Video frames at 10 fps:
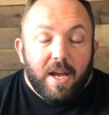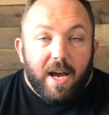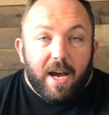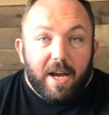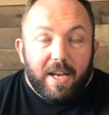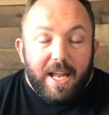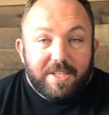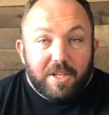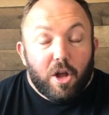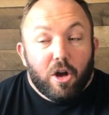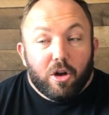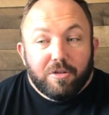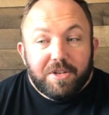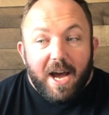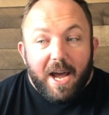and has a
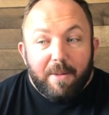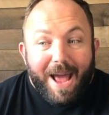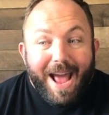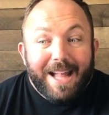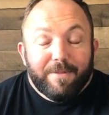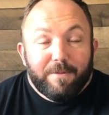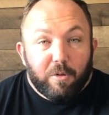longer time at